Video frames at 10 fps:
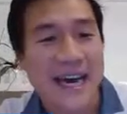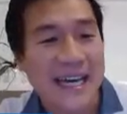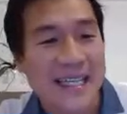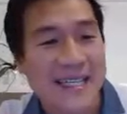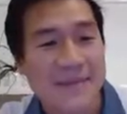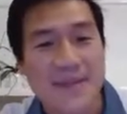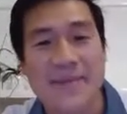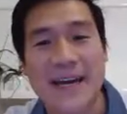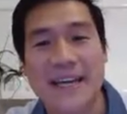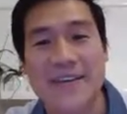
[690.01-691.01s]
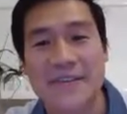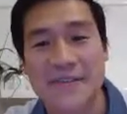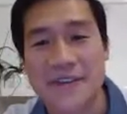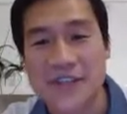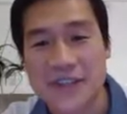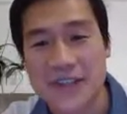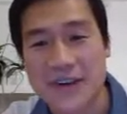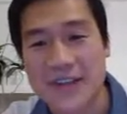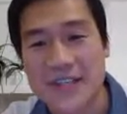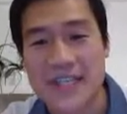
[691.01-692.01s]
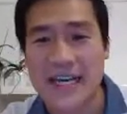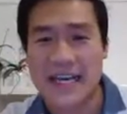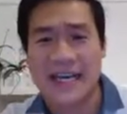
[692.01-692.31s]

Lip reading: asymptomatic vision loss,